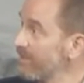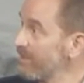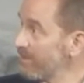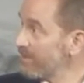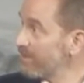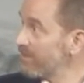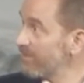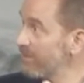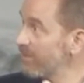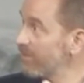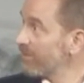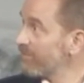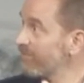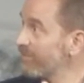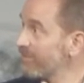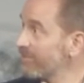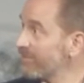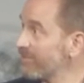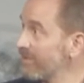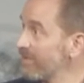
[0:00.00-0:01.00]
into the
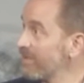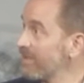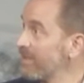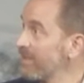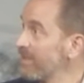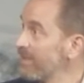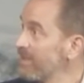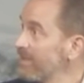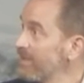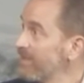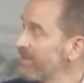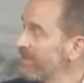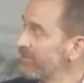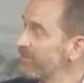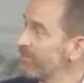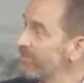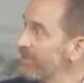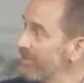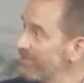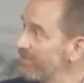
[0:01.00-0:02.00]
office
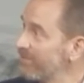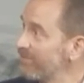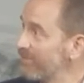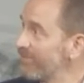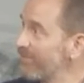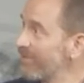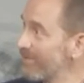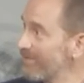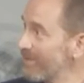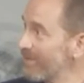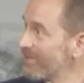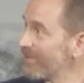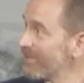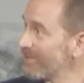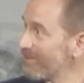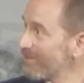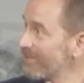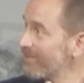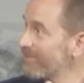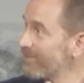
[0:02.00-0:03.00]
That's a piece of environmental
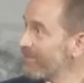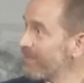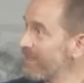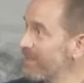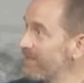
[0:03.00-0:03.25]
health.